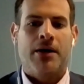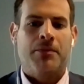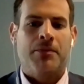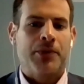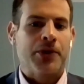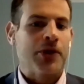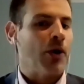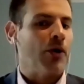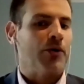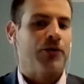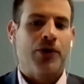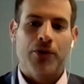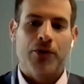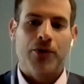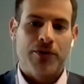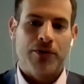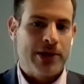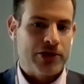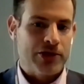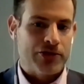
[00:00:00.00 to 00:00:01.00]
We all know the
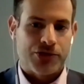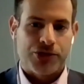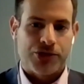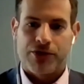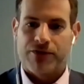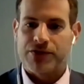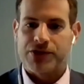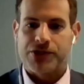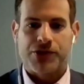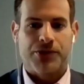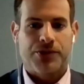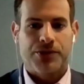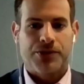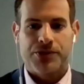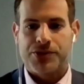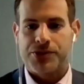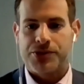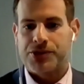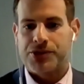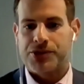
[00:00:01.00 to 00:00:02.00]
major
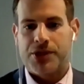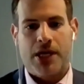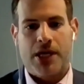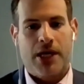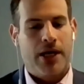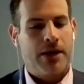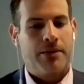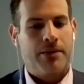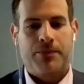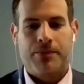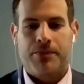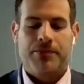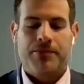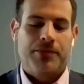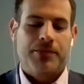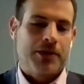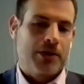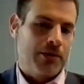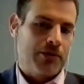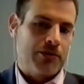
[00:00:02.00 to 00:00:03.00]
servicers,
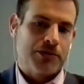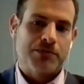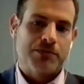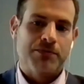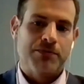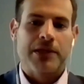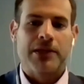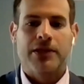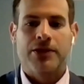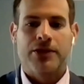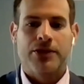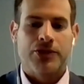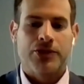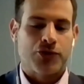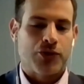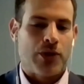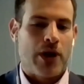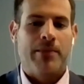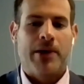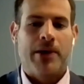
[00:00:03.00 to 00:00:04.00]
whether it's Midland,
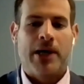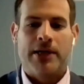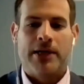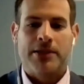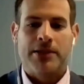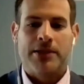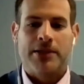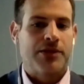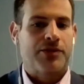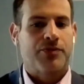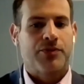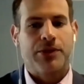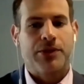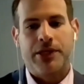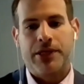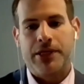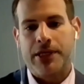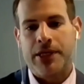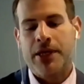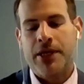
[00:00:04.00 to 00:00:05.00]
Trimont,
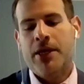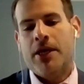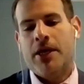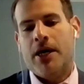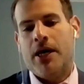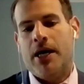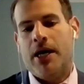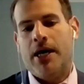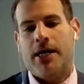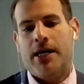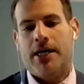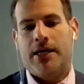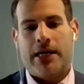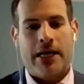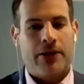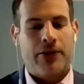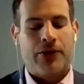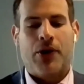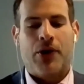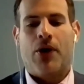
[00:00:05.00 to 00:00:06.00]
C3,
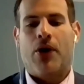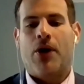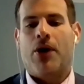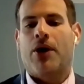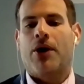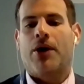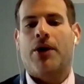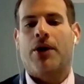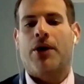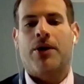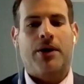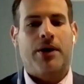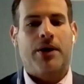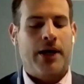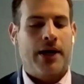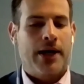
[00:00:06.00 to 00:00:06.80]
L&R,